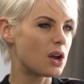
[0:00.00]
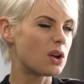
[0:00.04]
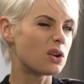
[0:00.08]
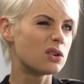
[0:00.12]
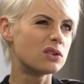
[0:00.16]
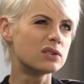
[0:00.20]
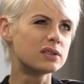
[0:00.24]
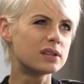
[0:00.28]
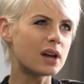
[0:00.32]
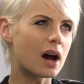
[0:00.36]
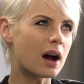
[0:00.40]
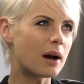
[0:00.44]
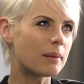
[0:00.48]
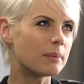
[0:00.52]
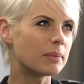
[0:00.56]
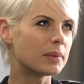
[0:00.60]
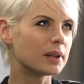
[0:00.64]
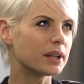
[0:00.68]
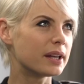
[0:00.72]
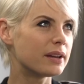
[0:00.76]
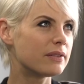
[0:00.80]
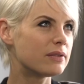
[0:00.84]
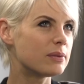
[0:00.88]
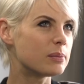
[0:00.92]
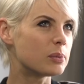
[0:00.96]
who's
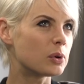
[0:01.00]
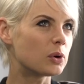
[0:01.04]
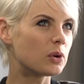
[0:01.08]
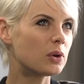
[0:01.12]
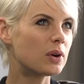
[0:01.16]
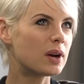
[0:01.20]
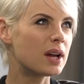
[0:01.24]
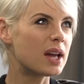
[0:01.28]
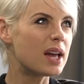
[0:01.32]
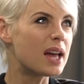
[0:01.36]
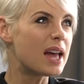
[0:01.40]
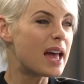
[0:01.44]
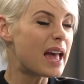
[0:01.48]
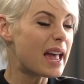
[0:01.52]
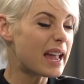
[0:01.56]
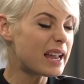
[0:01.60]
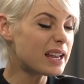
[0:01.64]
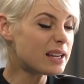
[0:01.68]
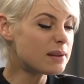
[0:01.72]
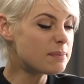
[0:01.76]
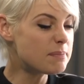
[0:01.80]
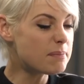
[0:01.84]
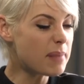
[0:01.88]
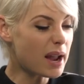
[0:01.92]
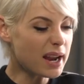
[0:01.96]
unbelievable,
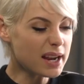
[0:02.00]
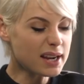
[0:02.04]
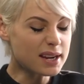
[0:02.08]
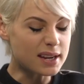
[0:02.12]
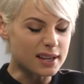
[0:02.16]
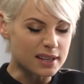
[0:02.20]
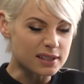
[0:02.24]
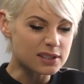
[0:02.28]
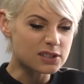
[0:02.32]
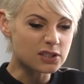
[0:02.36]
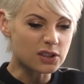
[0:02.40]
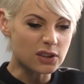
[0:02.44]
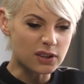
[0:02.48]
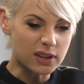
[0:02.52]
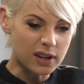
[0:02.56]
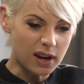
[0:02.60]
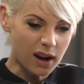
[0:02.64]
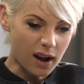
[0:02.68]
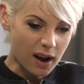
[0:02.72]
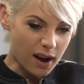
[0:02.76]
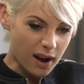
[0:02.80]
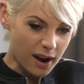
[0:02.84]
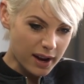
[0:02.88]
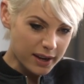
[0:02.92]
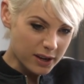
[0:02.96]
he'd made it so that
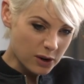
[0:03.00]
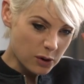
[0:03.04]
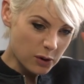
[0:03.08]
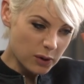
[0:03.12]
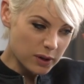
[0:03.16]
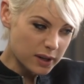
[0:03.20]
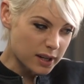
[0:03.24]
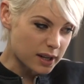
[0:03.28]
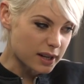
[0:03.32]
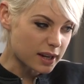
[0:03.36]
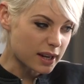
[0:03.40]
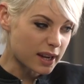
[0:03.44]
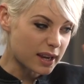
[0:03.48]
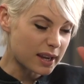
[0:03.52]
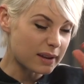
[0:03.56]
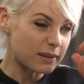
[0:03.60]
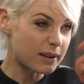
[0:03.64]
I couldn't,